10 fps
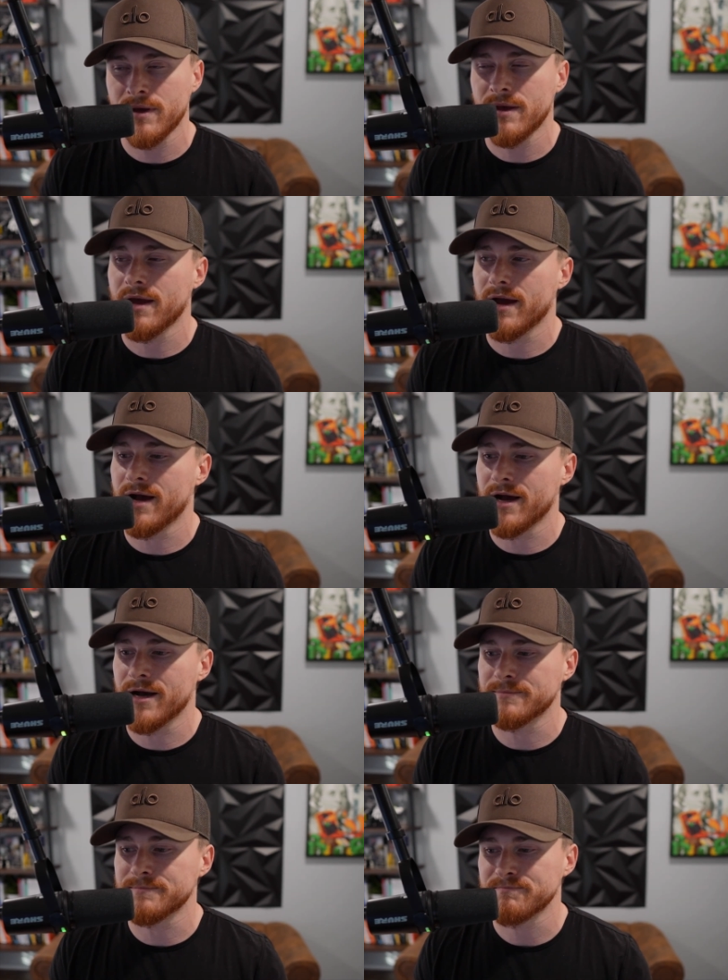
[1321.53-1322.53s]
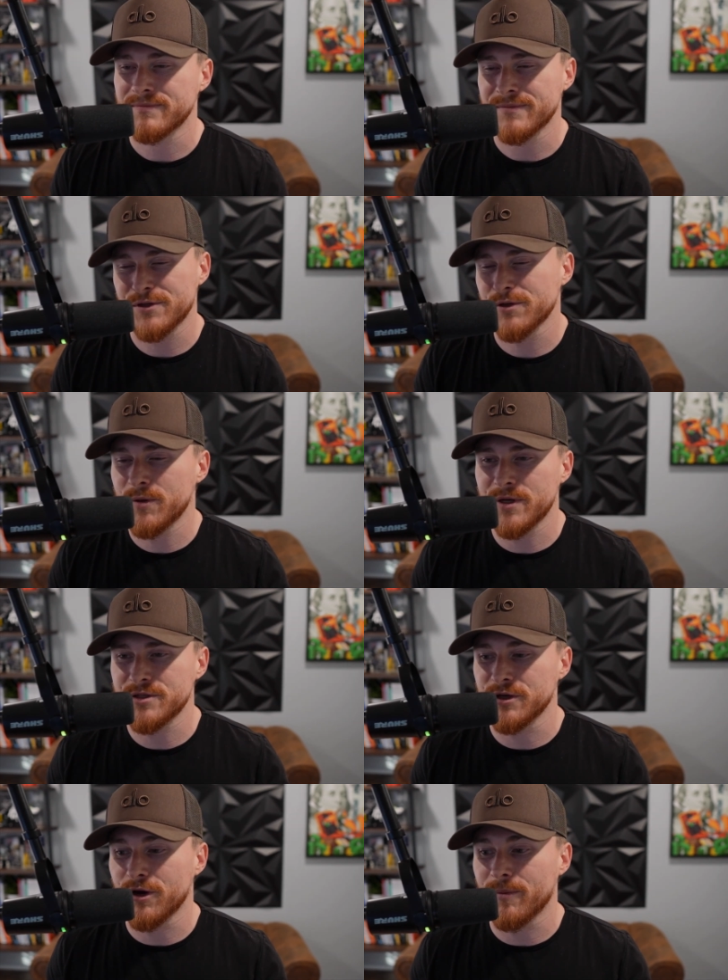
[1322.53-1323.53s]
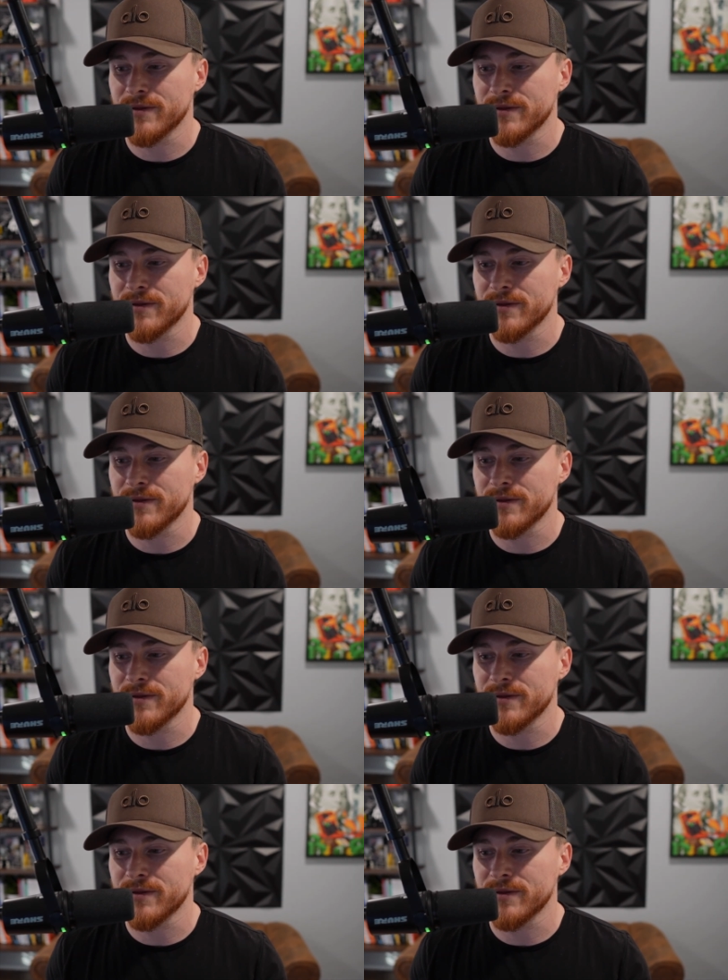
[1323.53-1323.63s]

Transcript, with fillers: There's so many ways you can go about